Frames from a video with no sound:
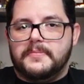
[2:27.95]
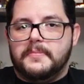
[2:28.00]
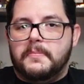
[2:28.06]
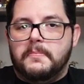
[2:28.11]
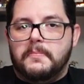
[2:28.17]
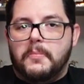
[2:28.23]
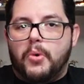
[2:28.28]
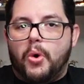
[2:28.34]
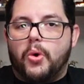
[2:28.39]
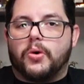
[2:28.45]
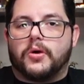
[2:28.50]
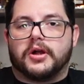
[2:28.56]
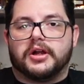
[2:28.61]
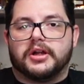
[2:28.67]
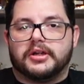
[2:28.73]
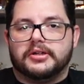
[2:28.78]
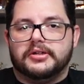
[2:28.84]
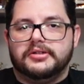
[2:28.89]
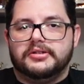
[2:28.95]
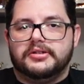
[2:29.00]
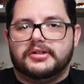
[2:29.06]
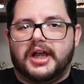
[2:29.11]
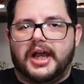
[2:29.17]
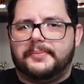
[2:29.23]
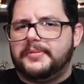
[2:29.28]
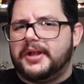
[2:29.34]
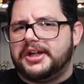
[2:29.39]
more.
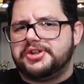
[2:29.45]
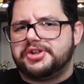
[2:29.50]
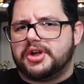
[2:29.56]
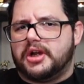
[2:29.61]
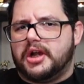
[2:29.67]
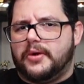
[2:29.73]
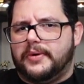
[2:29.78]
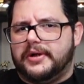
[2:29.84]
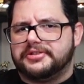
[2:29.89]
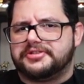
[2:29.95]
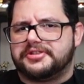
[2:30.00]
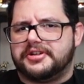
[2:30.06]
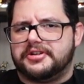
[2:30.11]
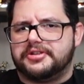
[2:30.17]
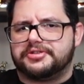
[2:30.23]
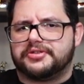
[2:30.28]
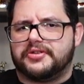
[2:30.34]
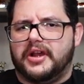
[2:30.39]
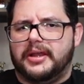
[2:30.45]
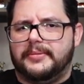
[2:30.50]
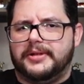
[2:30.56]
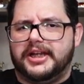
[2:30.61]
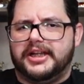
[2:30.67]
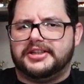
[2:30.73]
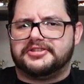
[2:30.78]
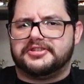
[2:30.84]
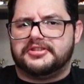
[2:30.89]
I'm not sure how else to describe
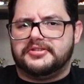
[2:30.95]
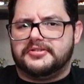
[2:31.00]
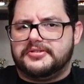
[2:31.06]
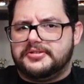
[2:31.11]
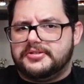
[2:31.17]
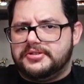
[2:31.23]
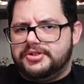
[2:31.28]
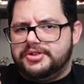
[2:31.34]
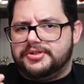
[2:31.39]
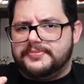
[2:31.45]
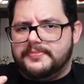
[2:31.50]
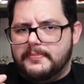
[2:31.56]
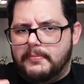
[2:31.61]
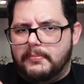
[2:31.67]
it. It's just